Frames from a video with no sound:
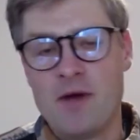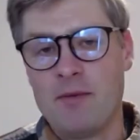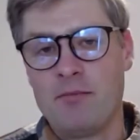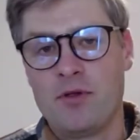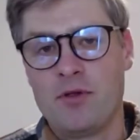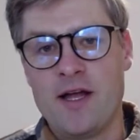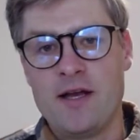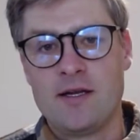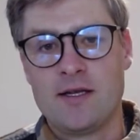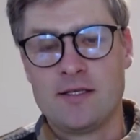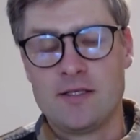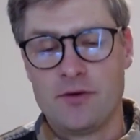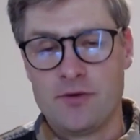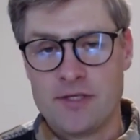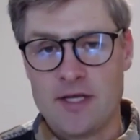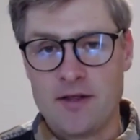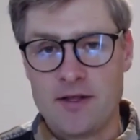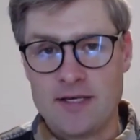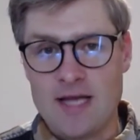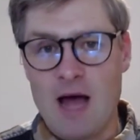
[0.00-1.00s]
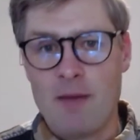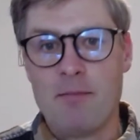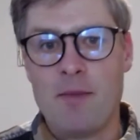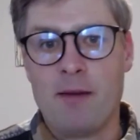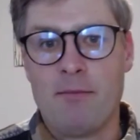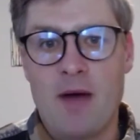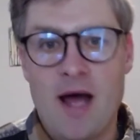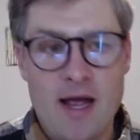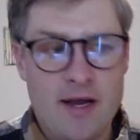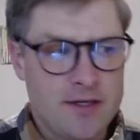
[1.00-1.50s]
plate because it was on the top of
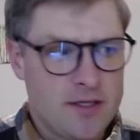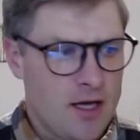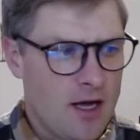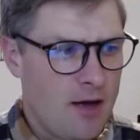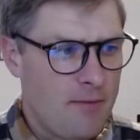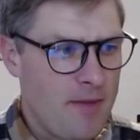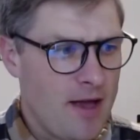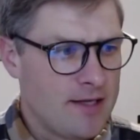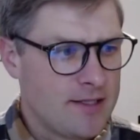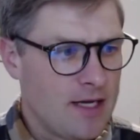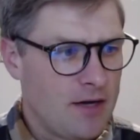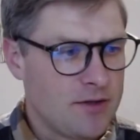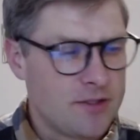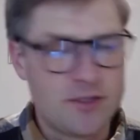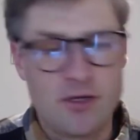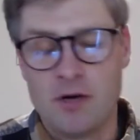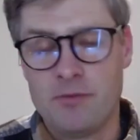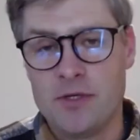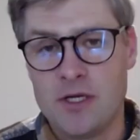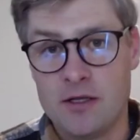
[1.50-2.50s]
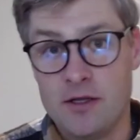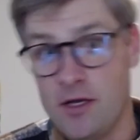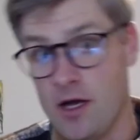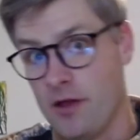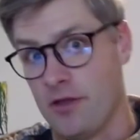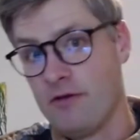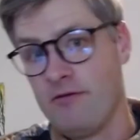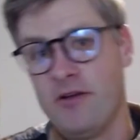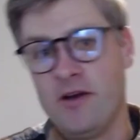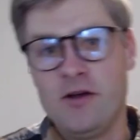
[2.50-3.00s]
my mind as I was scripting the
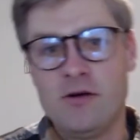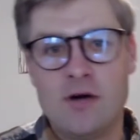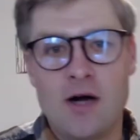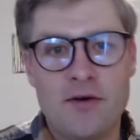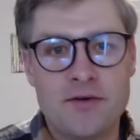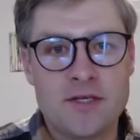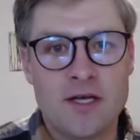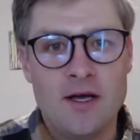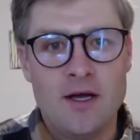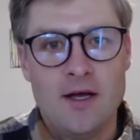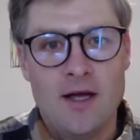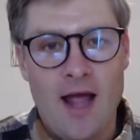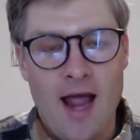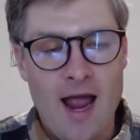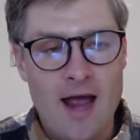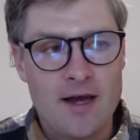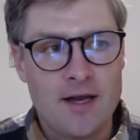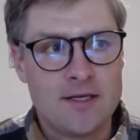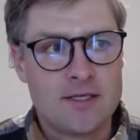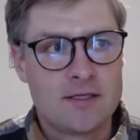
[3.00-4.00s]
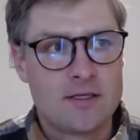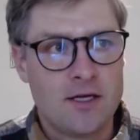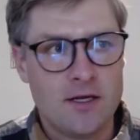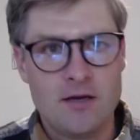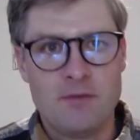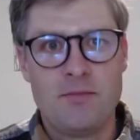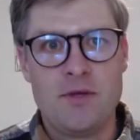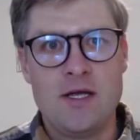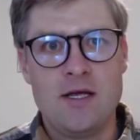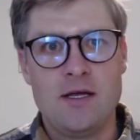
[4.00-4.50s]
other video out, and it's going
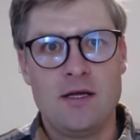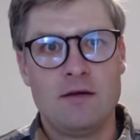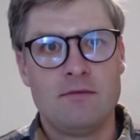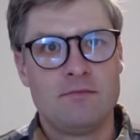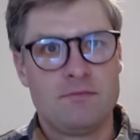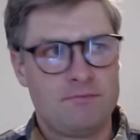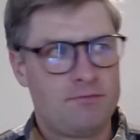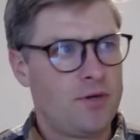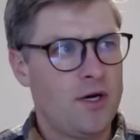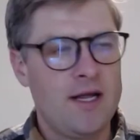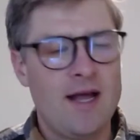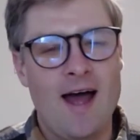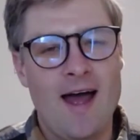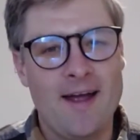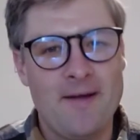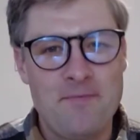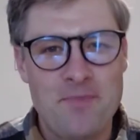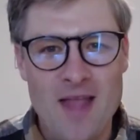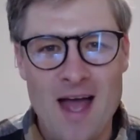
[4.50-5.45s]
to be pretty high